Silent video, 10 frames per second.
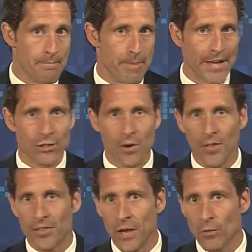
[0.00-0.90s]
Based
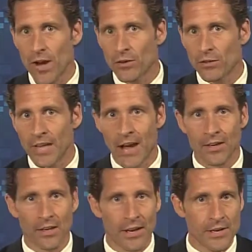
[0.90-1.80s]
on theoretical
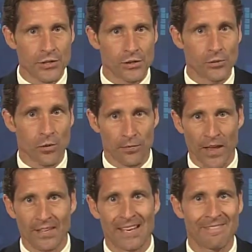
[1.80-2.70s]
calculations
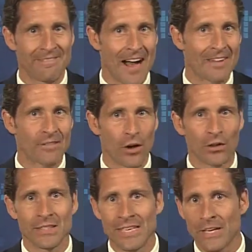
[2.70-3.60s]
reflecting a
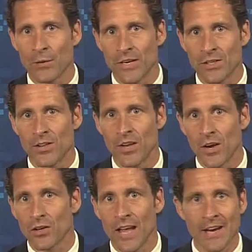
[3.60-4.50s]
$5 decrease in the
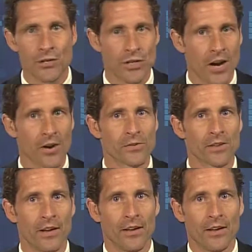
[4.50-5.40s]
underlying shares,
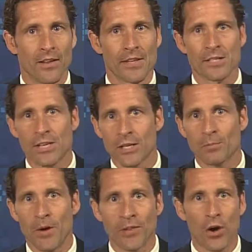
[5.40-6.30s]
the
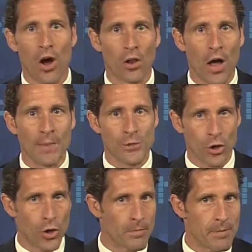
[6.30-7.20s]
6-month call option
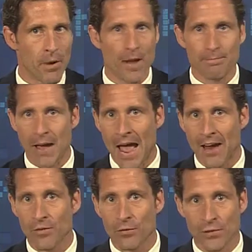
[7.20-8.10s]
could be bought
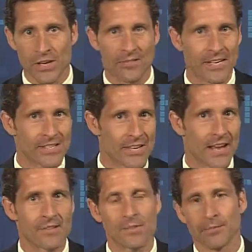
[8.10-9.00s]
back for 70
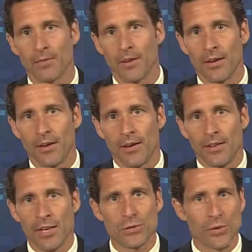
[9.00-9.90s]
cents.
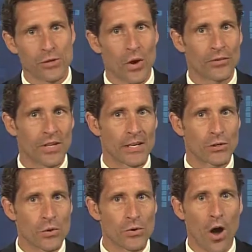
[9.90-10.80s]
This results in a
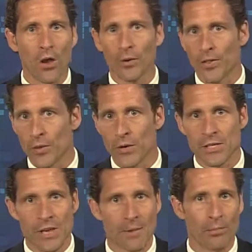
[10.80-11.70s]

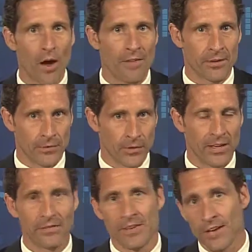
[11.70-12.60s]
$2.30 profit for
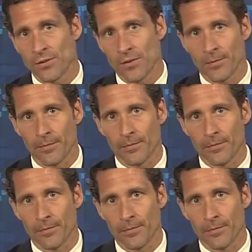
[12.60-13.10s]
the investor.